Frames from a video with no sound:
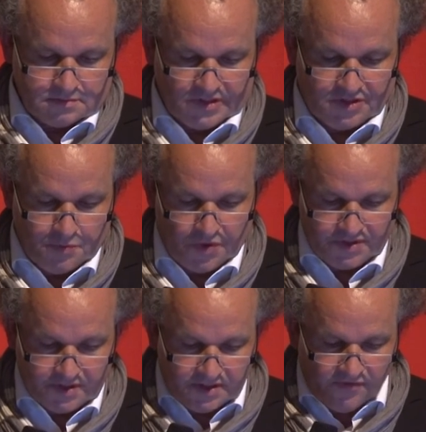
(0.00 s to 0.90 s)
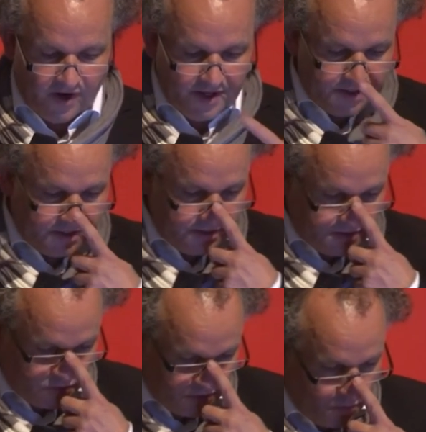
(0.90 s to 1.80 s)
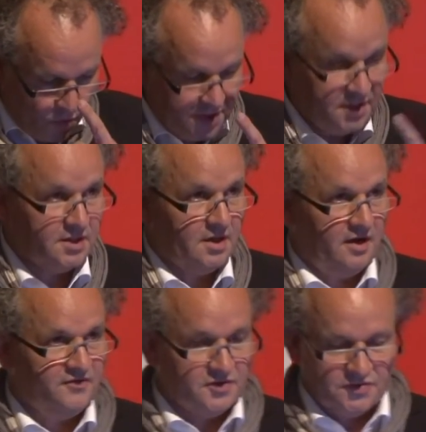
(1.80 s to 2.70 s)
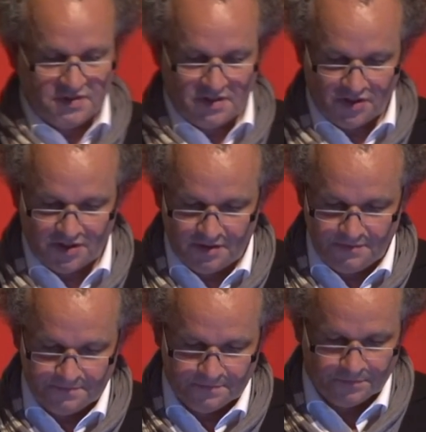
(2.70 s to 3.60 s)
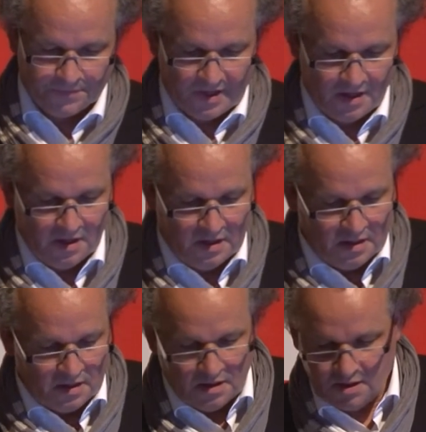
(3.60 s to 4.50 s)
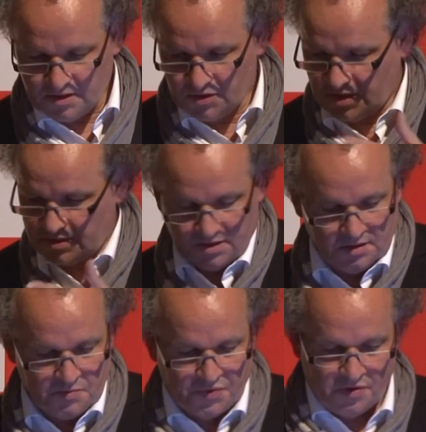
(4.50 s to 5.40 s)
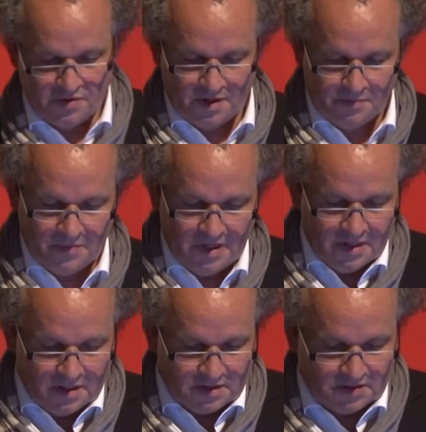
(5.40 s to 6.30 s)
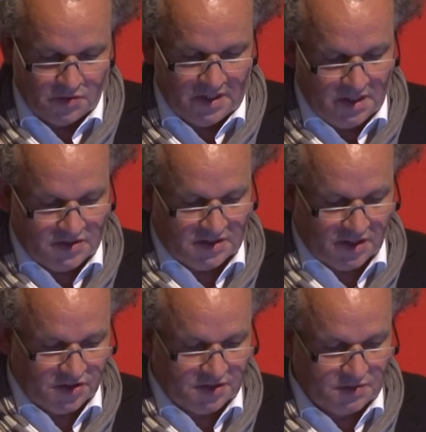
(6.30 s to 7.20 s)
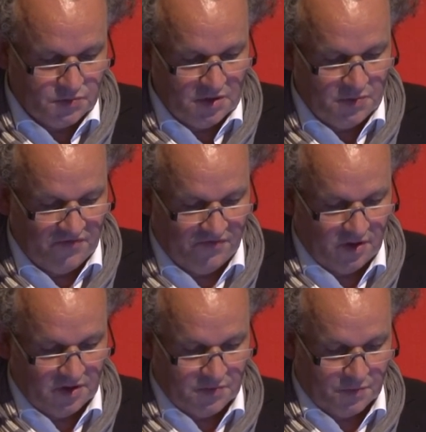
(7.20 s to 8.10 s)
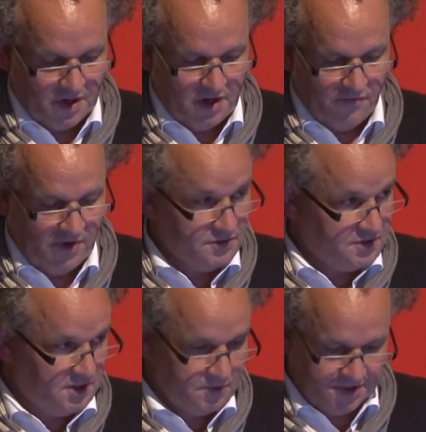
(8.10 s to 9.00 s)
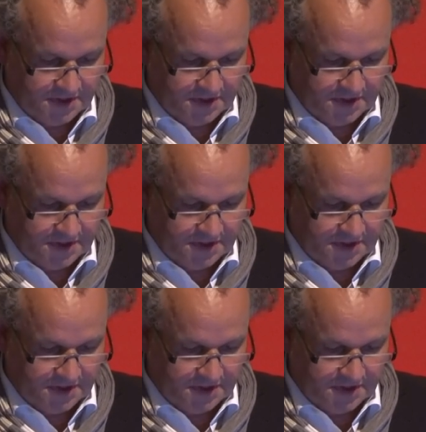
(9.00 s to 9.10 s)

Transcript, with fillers: The symposium is divided into a morning and an afternoon session, as you can see in the program. So each session will be followed by a roundtable